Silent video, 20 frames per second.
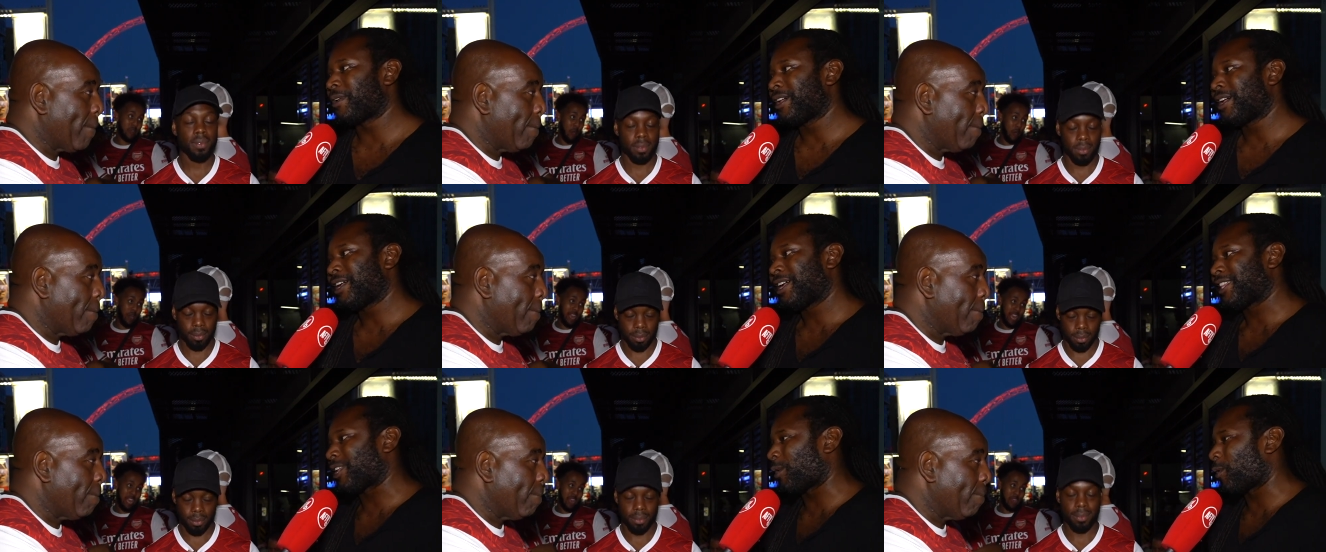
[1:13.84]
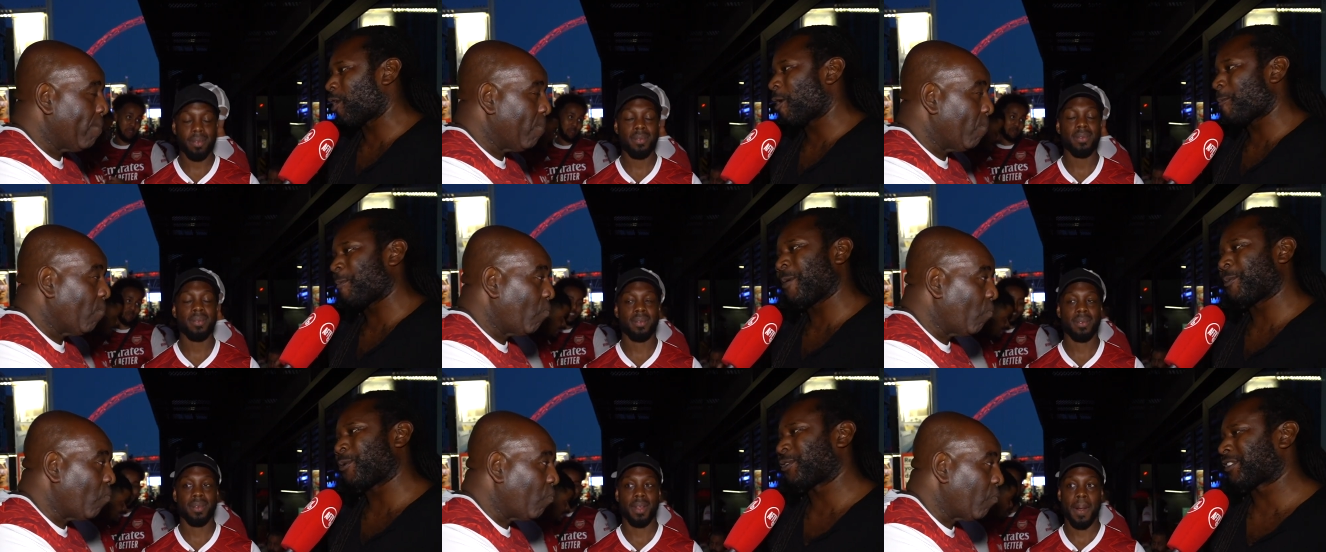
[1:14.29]
Speaker 1: there were a lot of
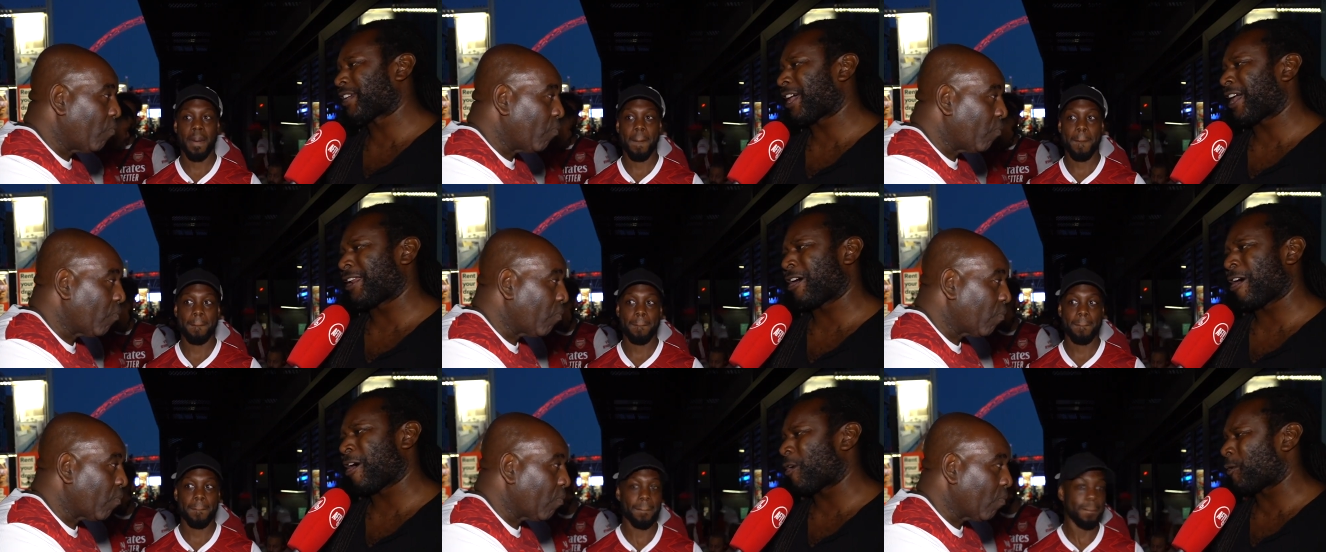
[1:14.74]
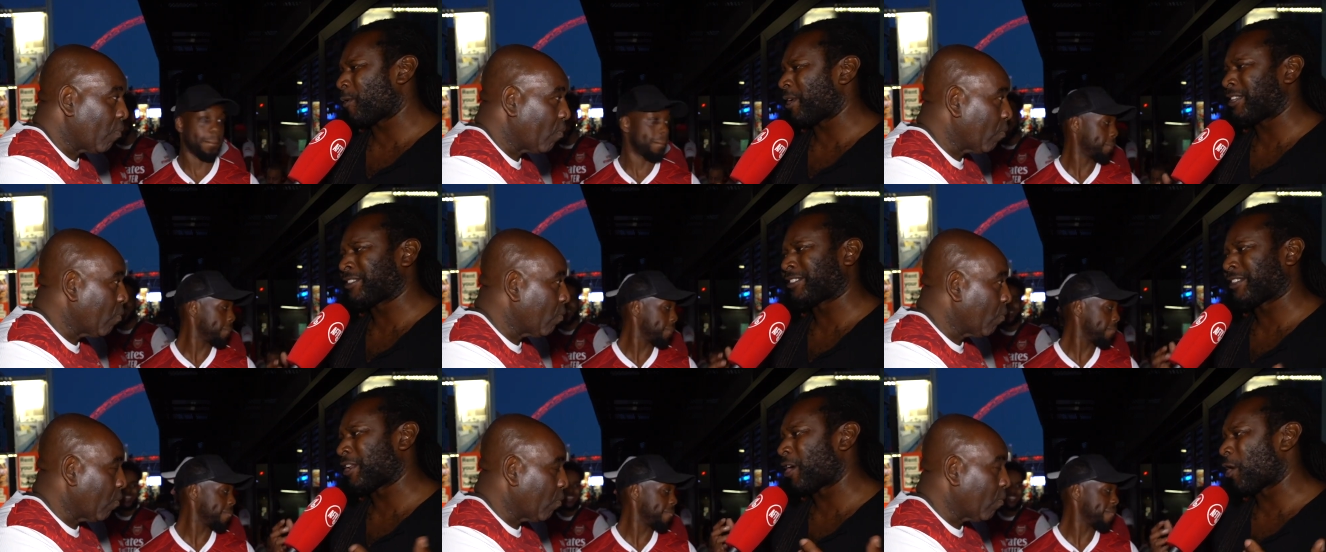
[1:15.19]
people saying, oh, he's,
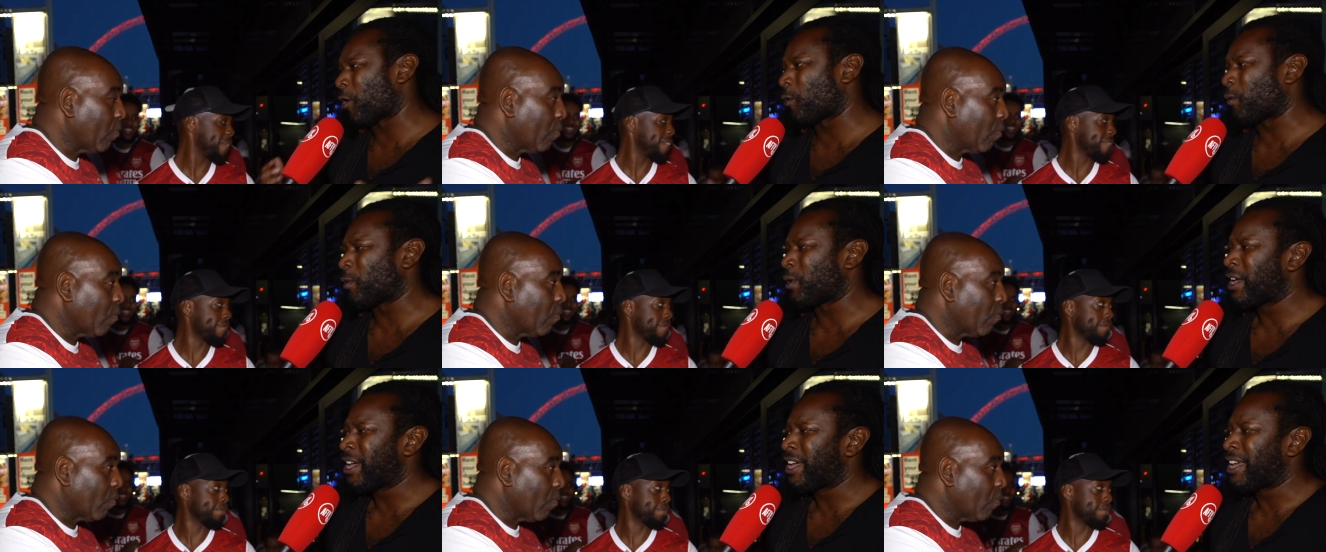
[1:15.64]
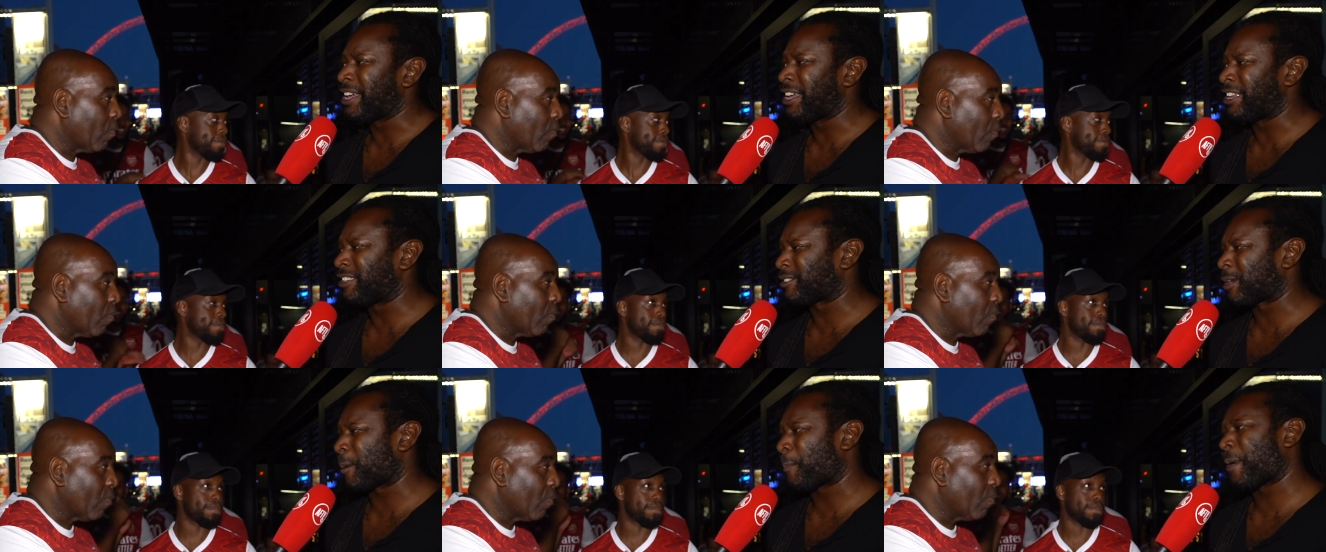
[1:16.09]
you know, he's
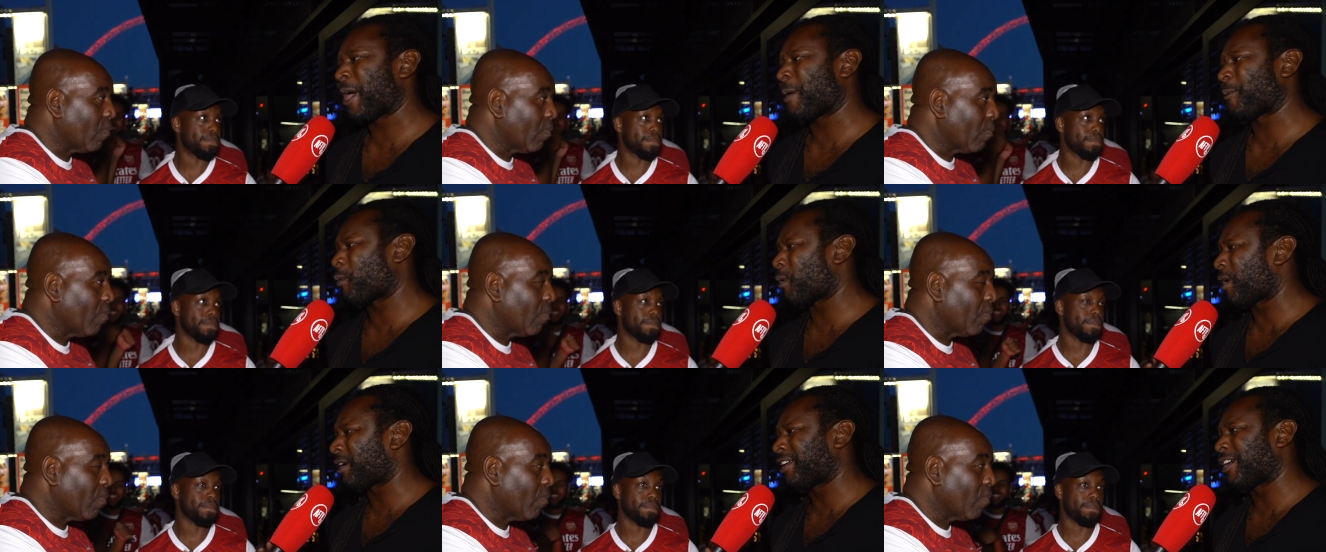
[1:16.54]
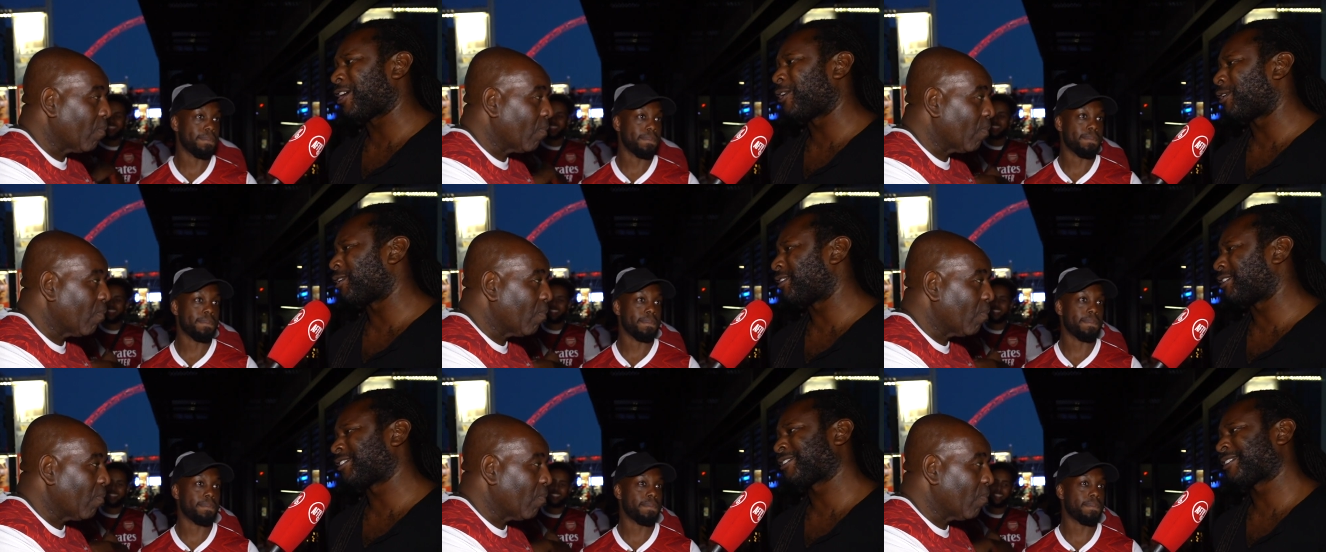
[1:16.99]
a Pep
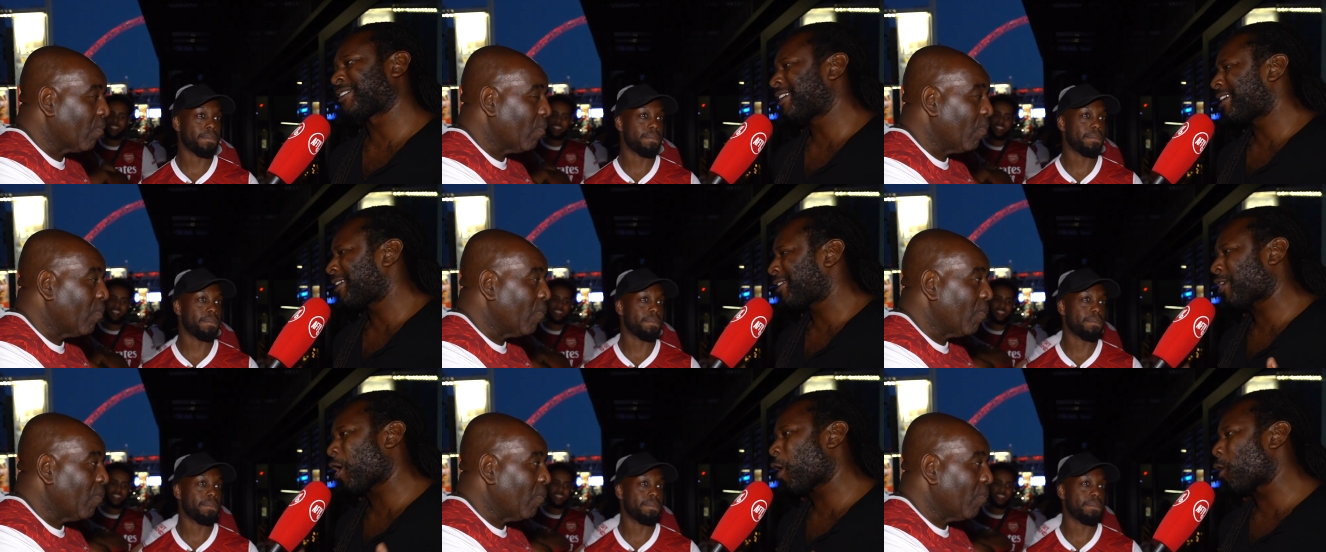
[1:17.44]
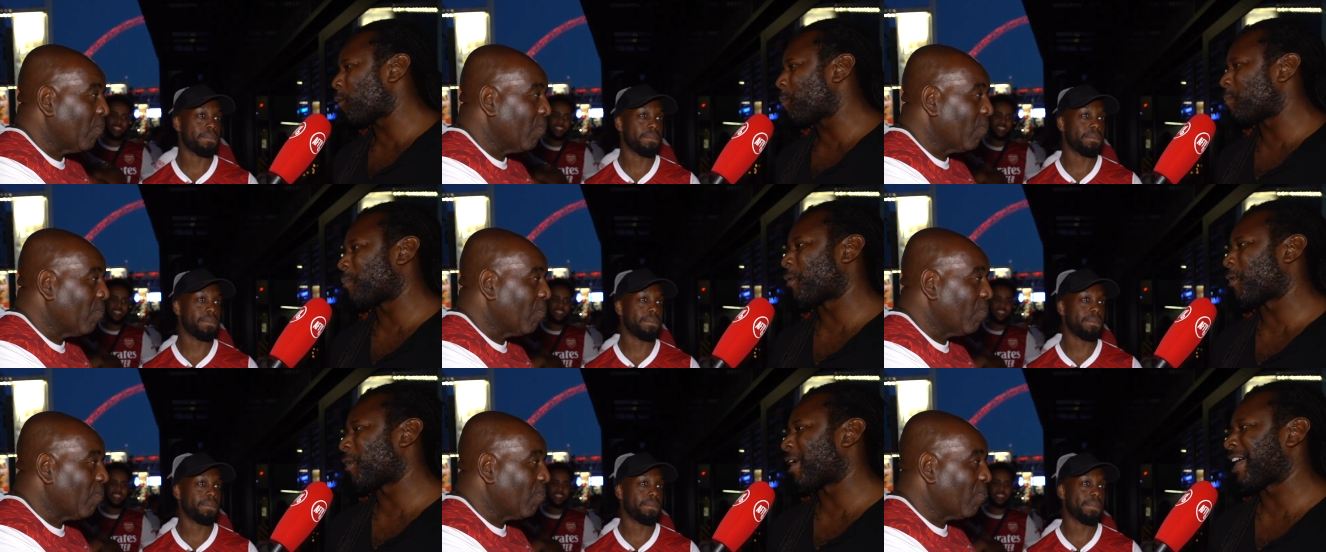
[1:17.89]
Guardiola's cone
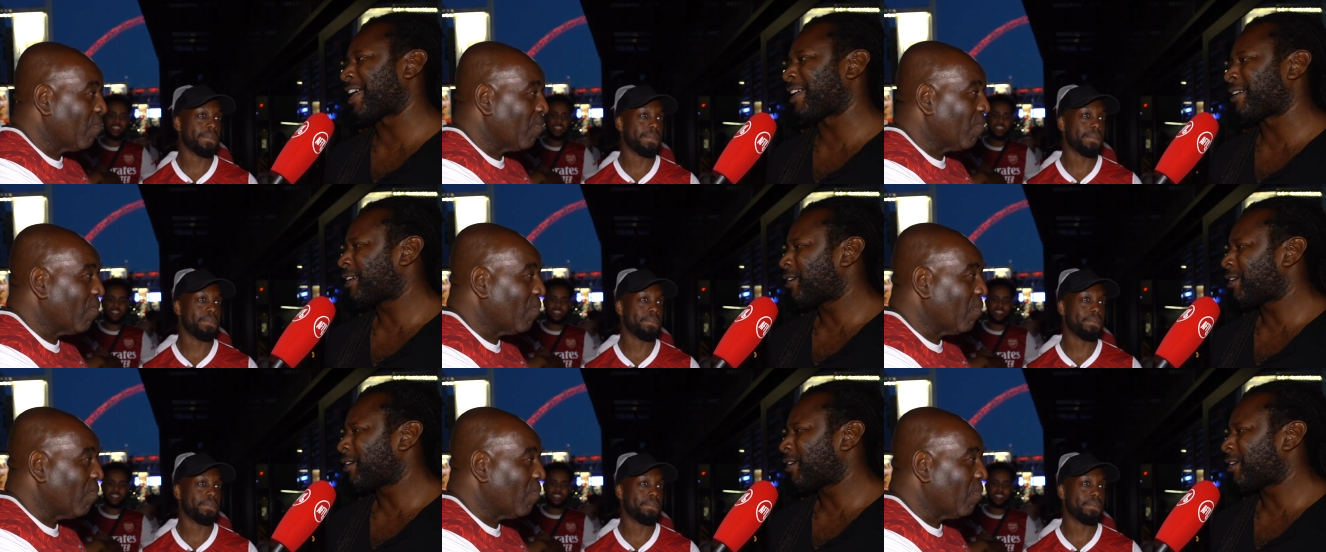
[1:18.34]
boy,